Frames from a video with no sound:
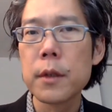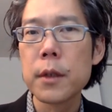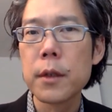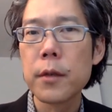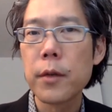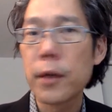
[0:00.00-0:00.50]

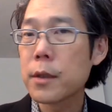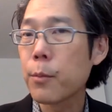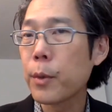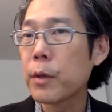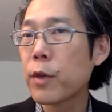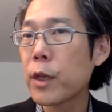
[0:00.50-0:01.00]
These have
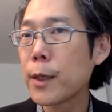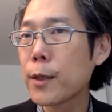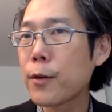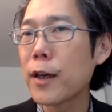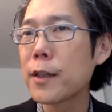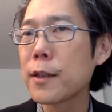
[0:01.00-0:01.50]
been really
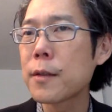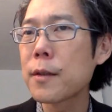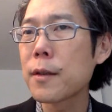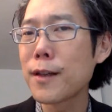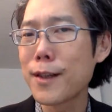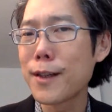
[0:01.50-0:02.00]
great
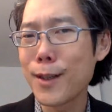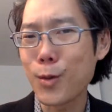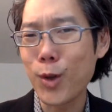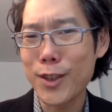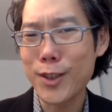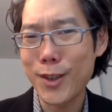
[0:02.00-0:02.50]

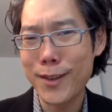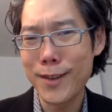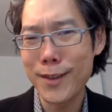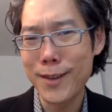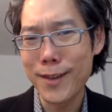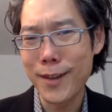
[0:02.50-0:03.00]

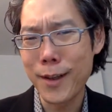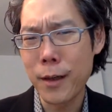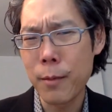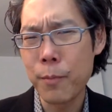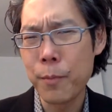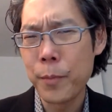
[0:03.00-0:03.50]
questions.
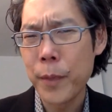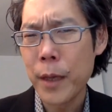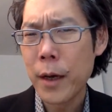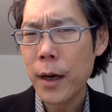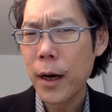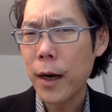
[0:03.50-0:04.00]

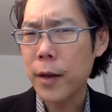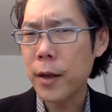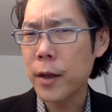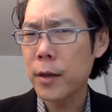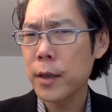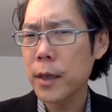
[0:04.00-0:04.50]
I think our
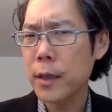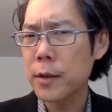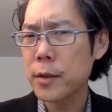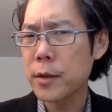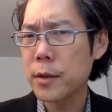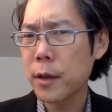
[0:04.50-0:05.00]
next
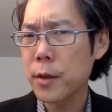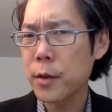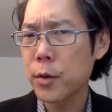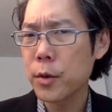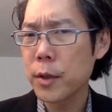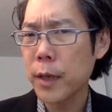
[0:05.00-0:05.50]

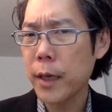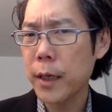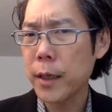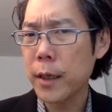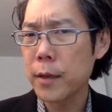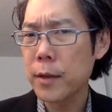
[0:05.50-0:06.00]
scheduled
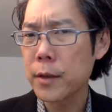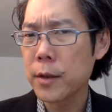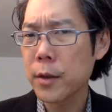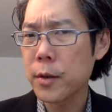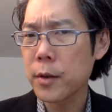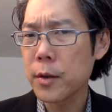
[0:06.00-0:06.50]
hangout is
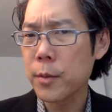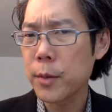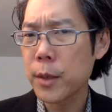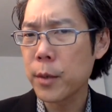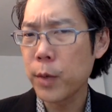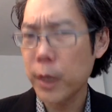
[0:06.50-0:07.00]
going to be the
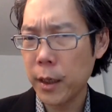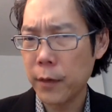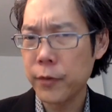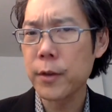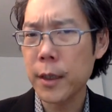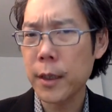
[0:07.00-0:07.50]
week after
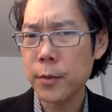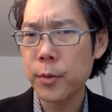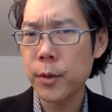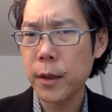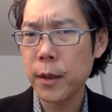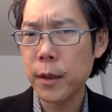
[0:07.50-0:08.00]
next
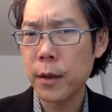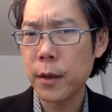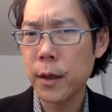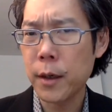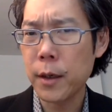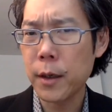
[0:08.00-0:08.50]
with
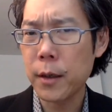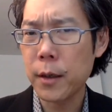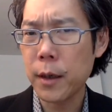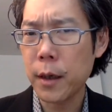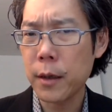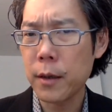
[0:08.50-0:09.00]

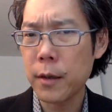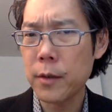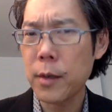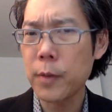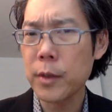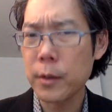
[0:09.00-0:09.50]
Kathy
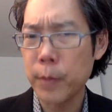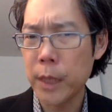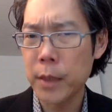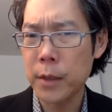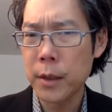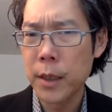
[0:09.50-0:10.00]

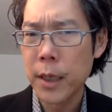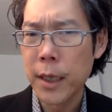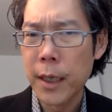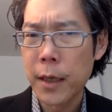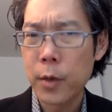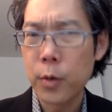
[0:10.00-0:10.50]
Tamas-Lamanda,
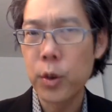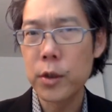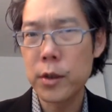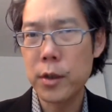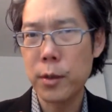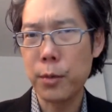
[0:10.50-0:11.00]
who is
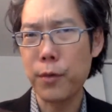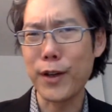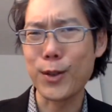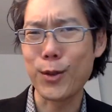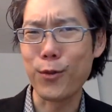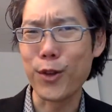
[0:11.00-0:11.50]
the
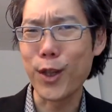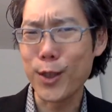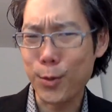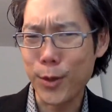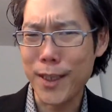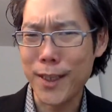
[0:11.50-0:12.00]
professor for this week.